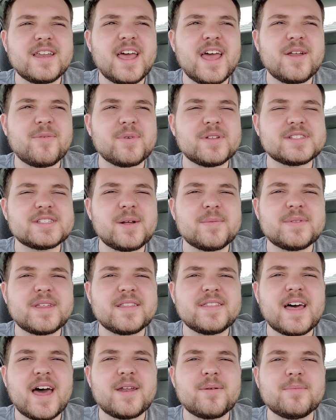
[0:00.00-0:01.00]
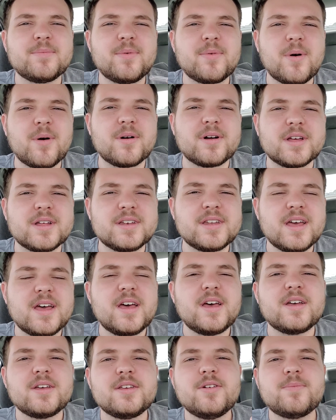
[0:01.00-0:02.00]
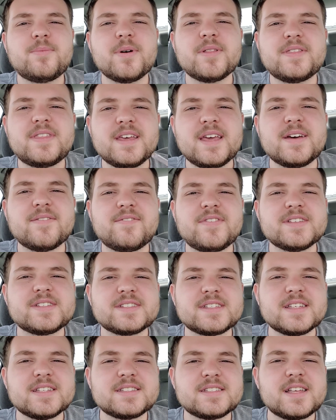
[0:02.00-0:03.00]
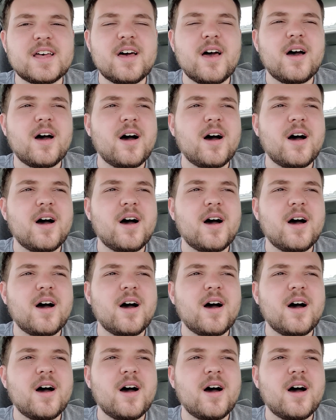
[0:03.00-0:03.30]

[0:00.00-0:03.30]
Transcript: And with something that important, you put the emphasis